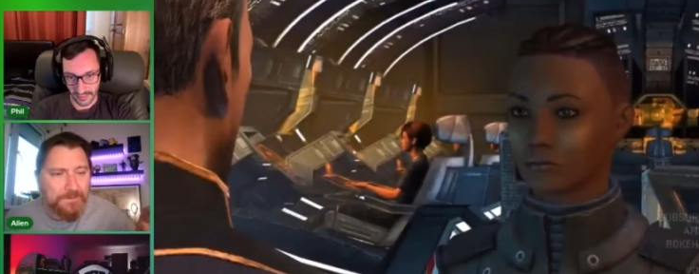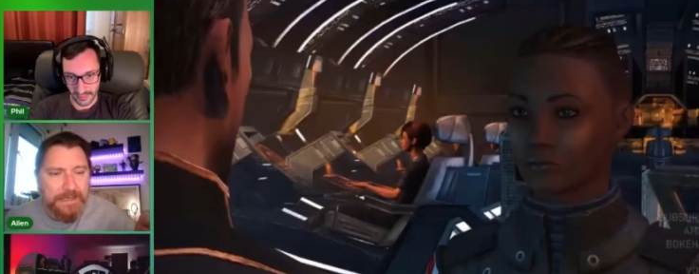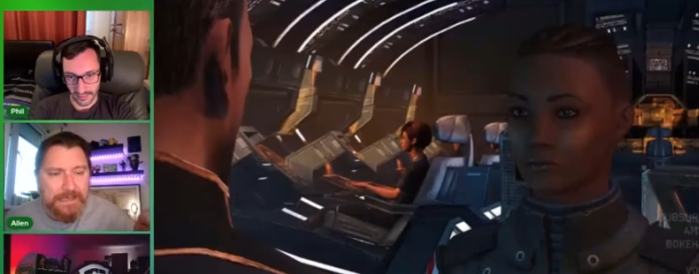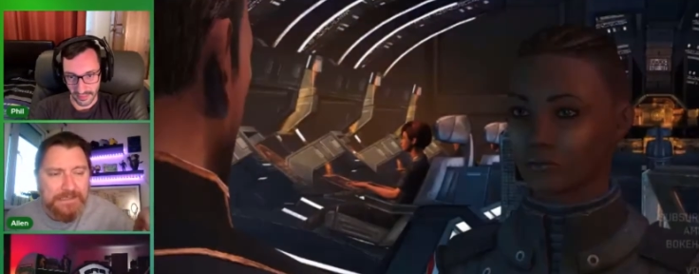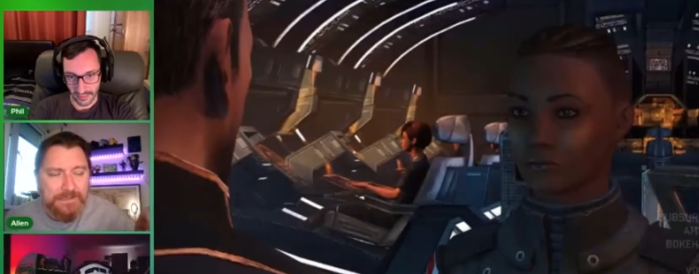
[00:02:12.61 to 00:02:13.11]
Speaker 1: For
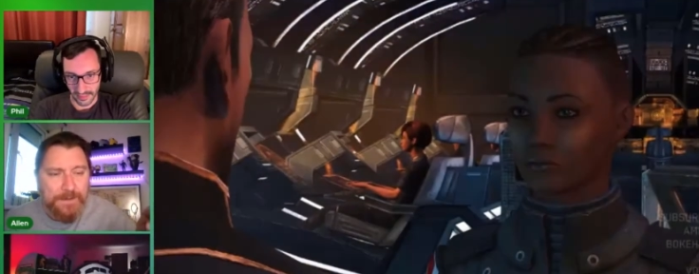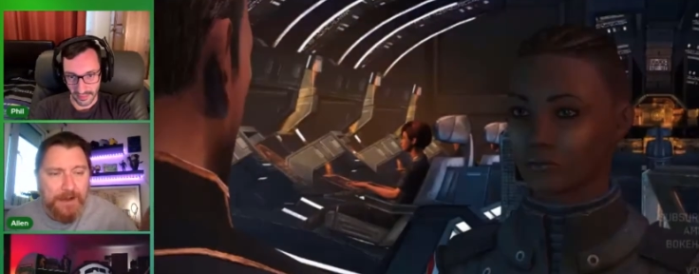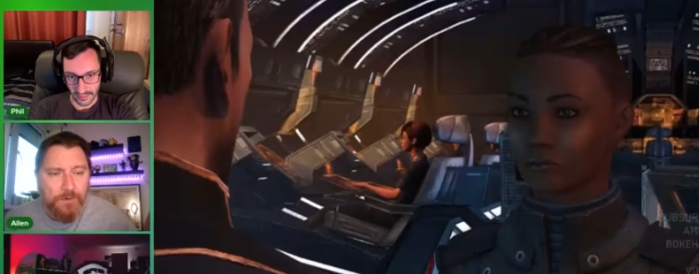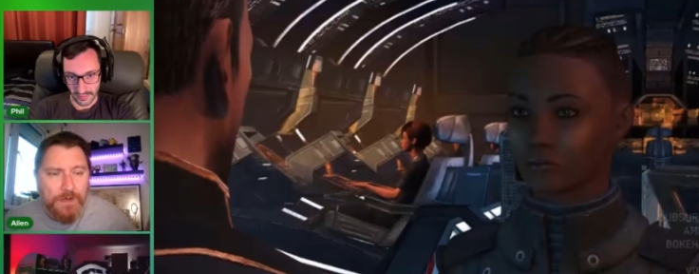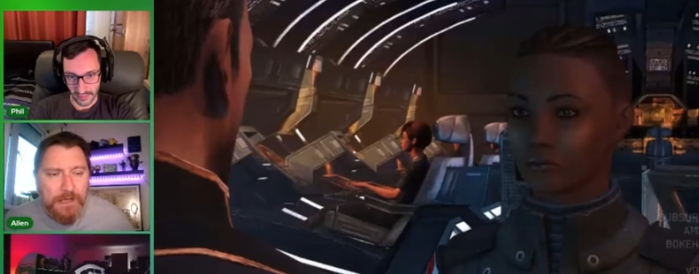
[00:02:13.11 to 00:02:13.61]
me, it's
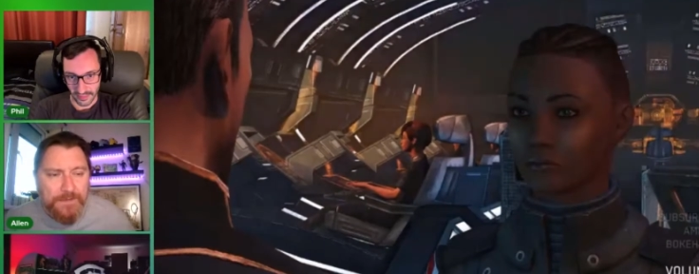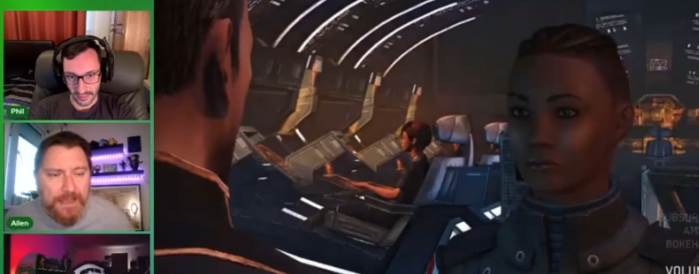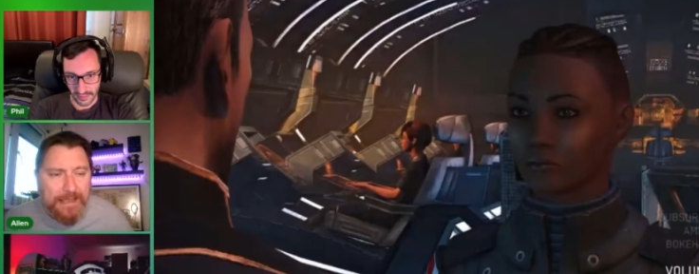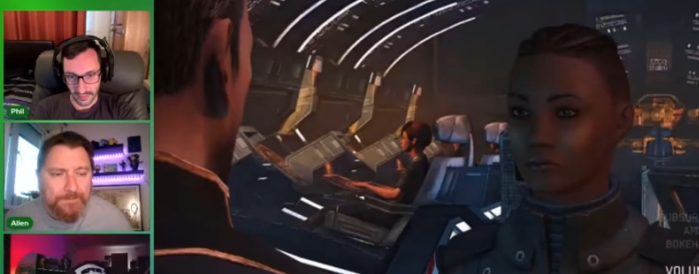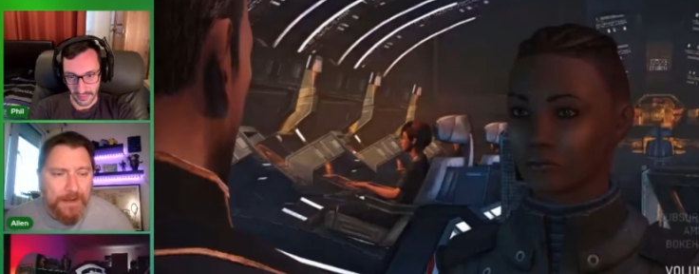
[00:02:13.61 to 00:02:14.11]
about the
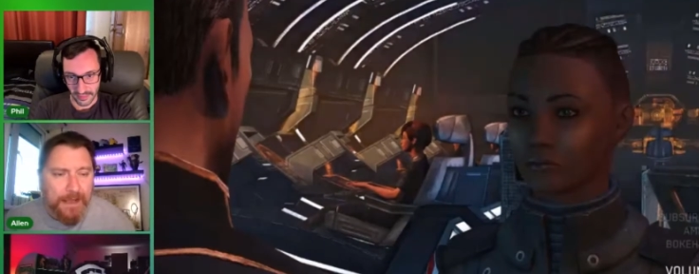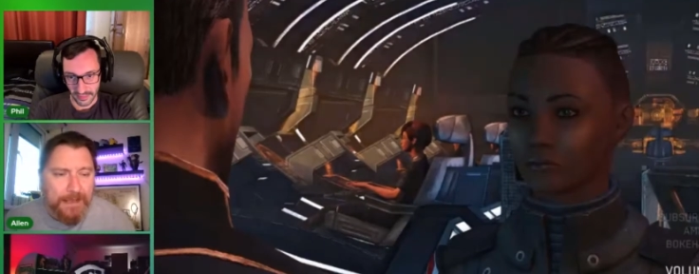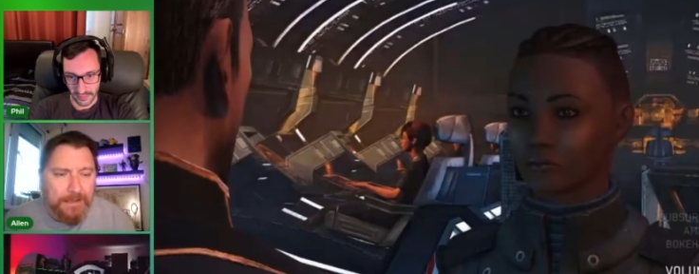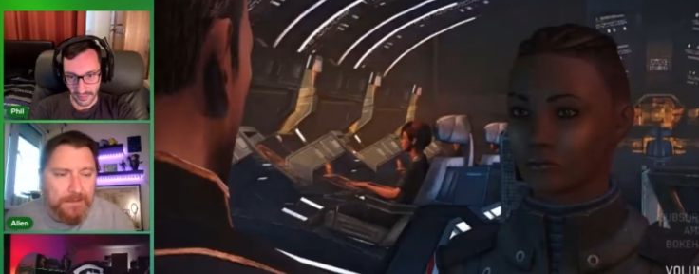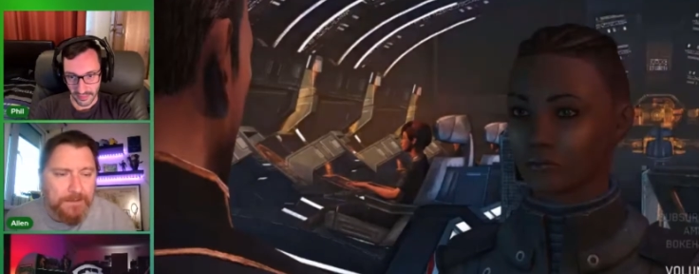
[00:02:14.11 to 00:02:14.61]

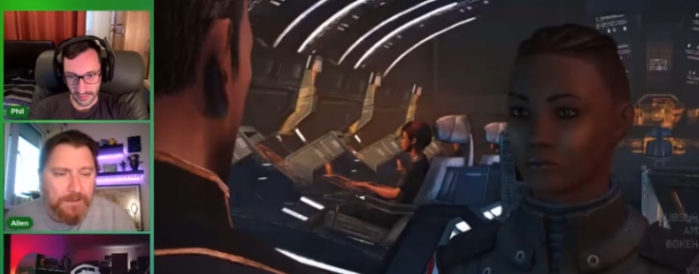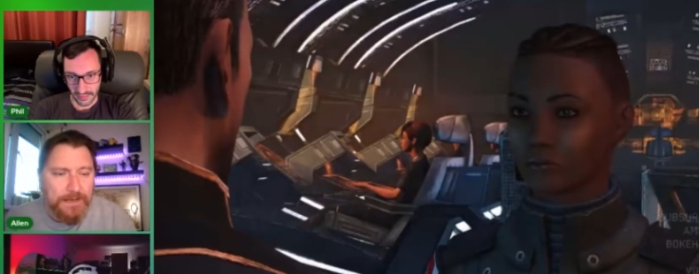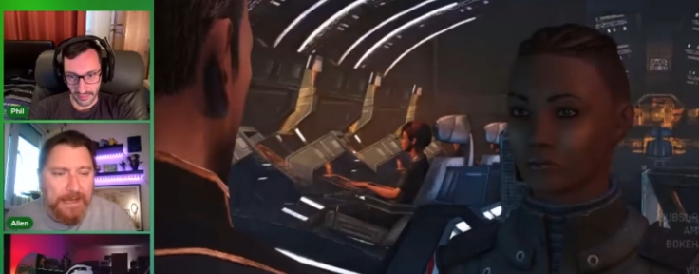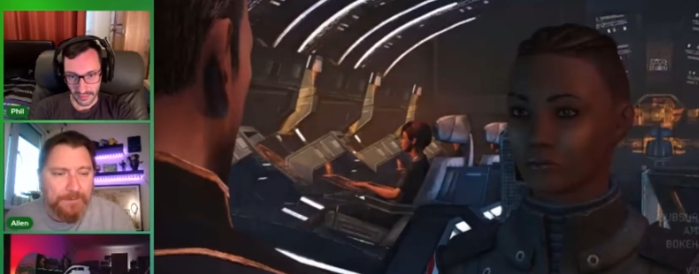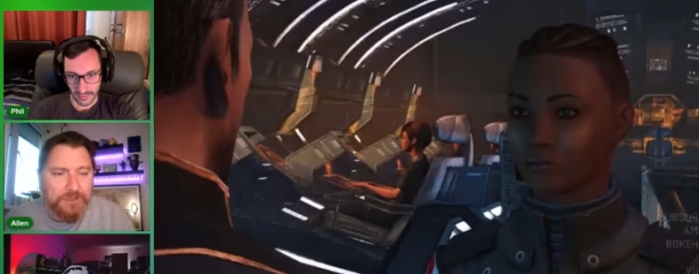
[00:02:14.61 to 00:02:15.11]
gameplay and
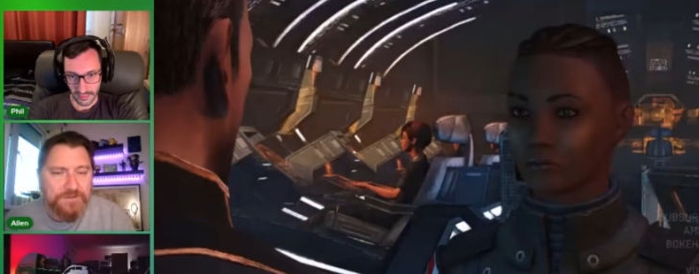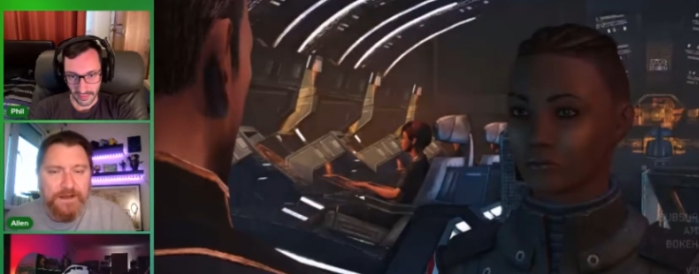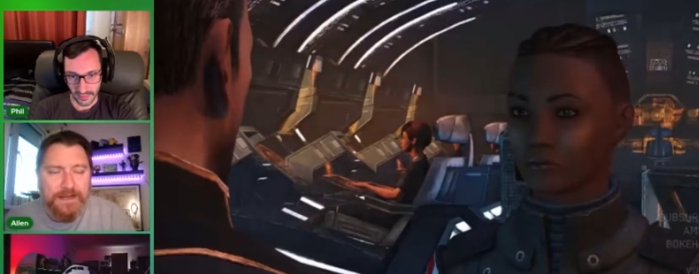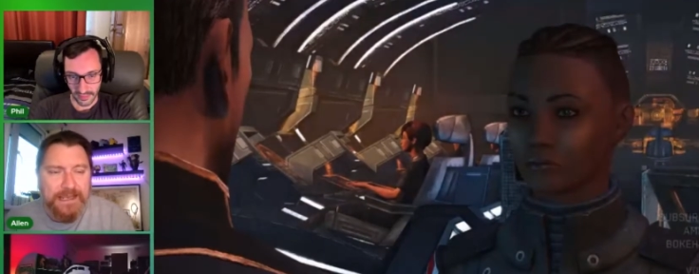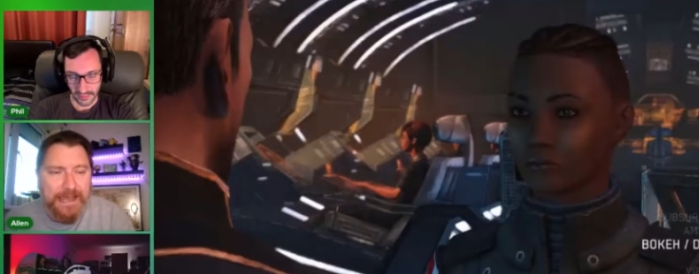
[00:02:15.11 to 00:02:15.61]
and how much
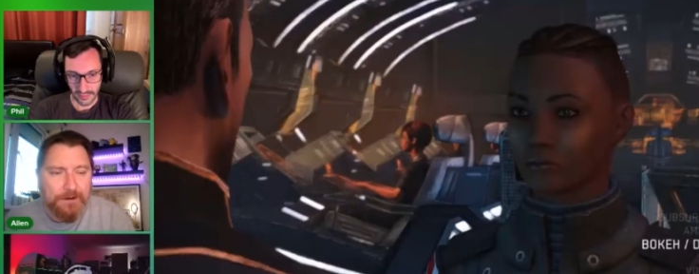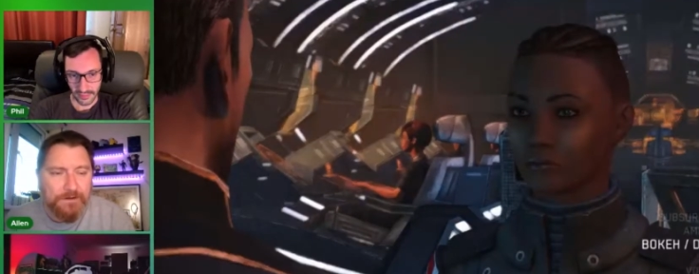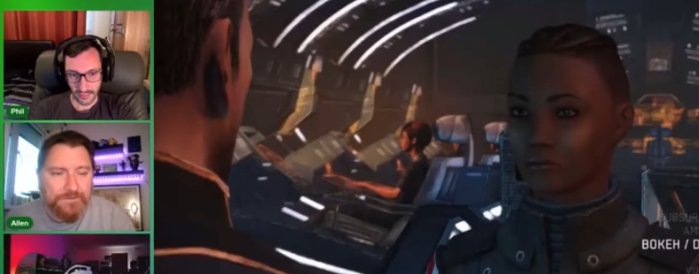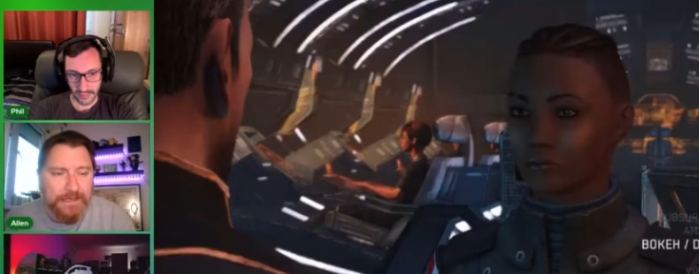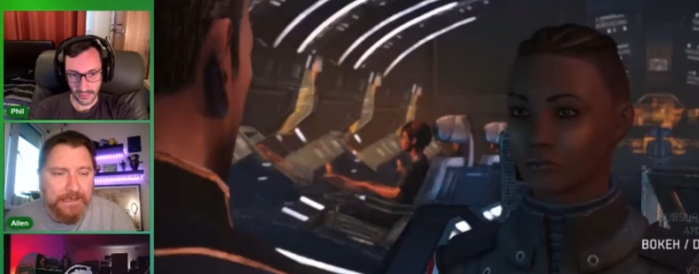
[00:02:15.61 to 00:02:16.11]
fun I get
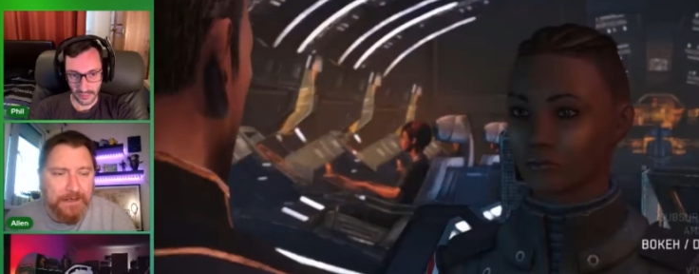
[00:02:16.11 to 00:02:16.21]
out of it.